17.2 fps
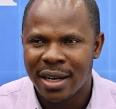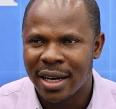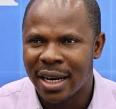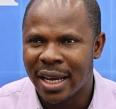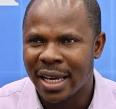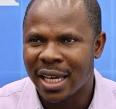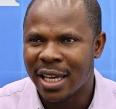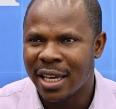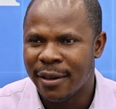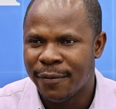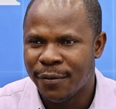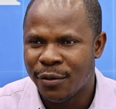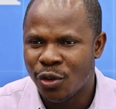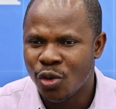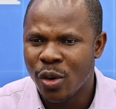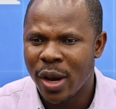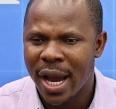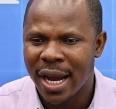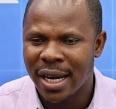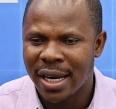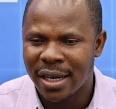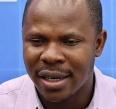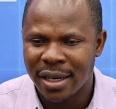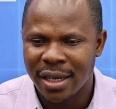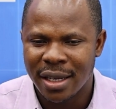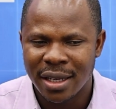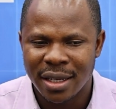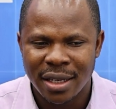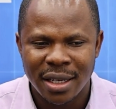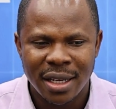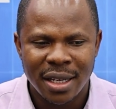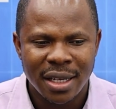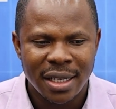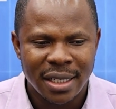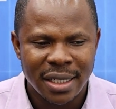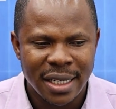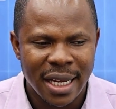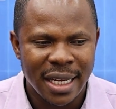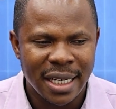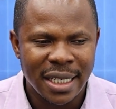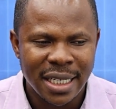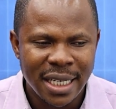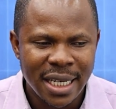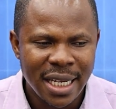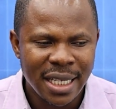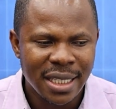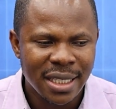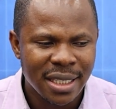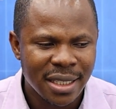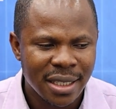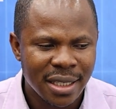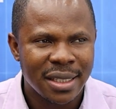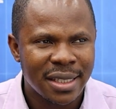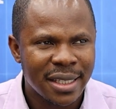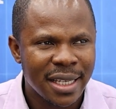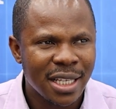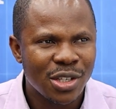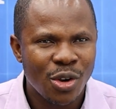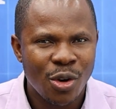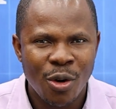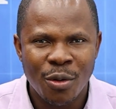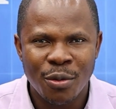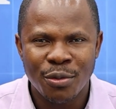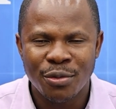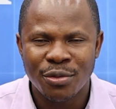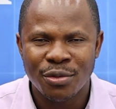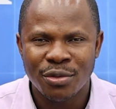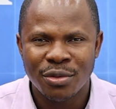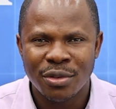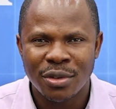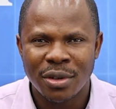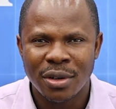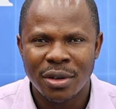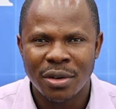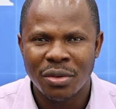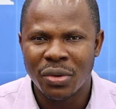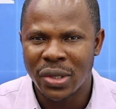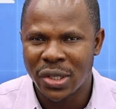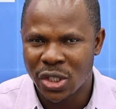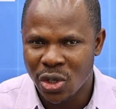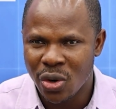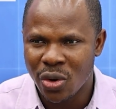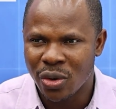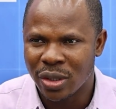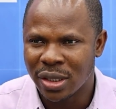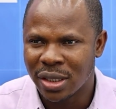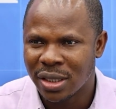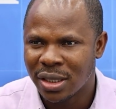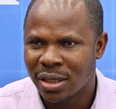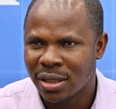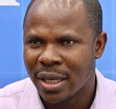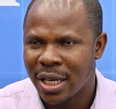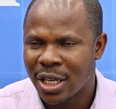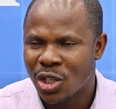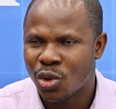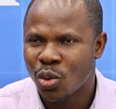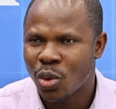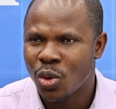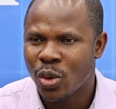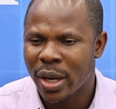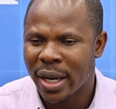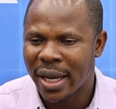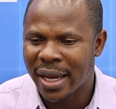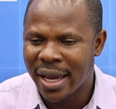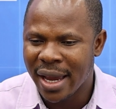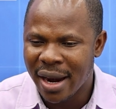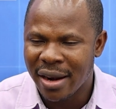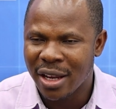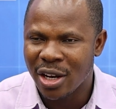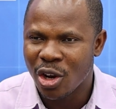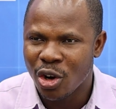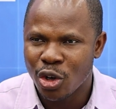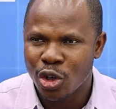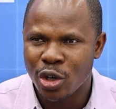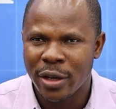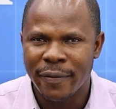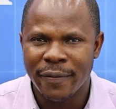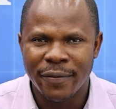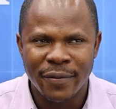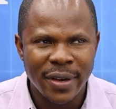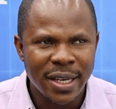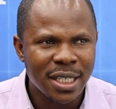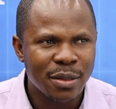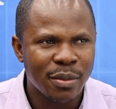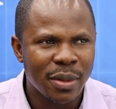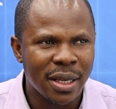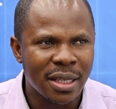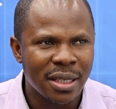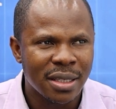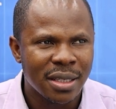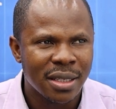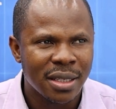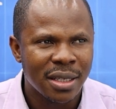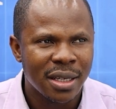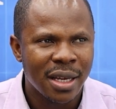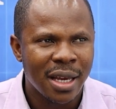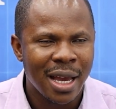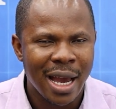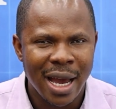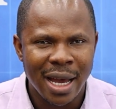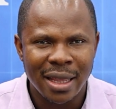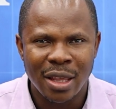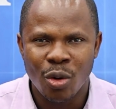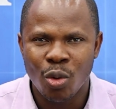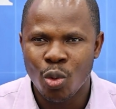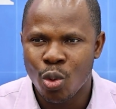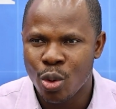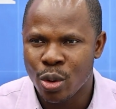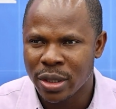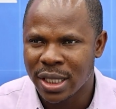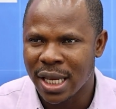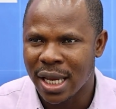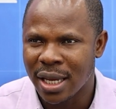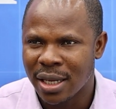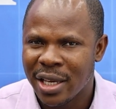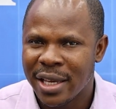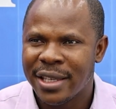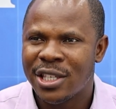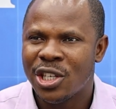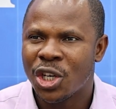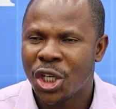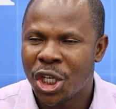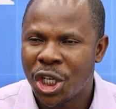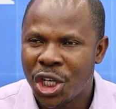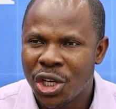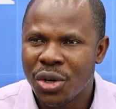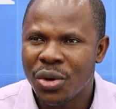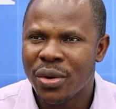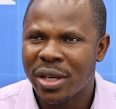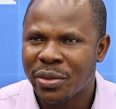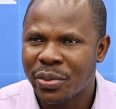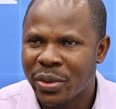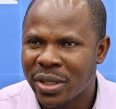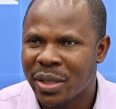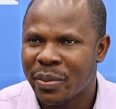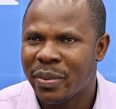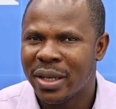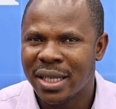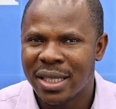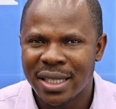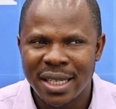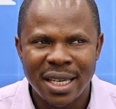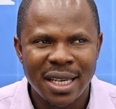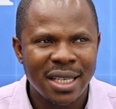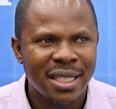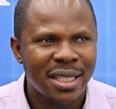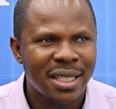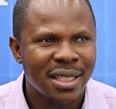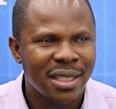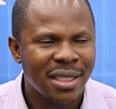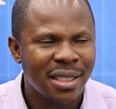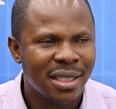like if you agree that this set of return is what you are getting on your investment at the quarter, is your due responsibilities